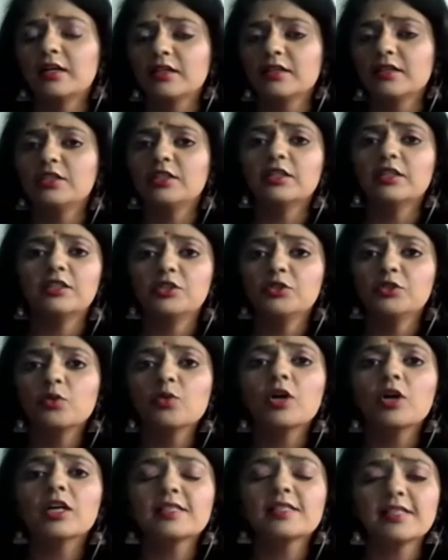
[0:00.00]
a
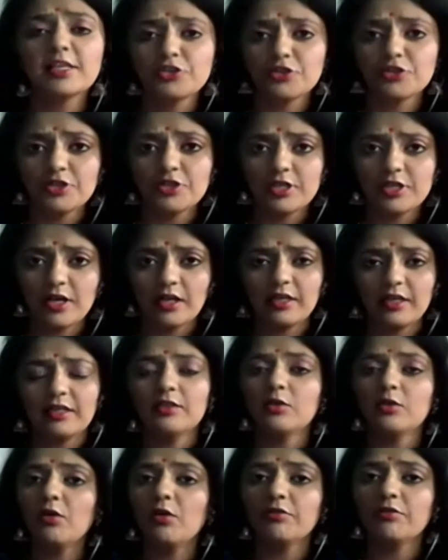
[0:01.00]
yoga session done
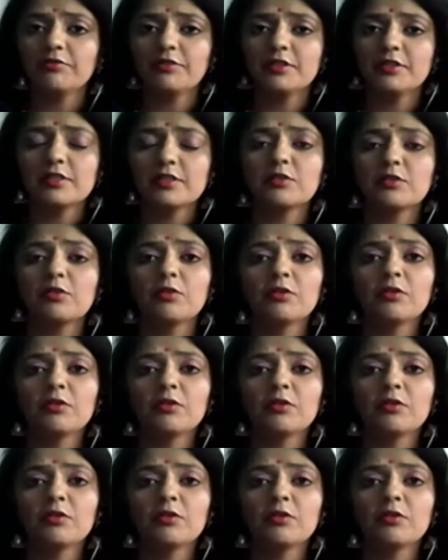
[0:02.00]
in the office,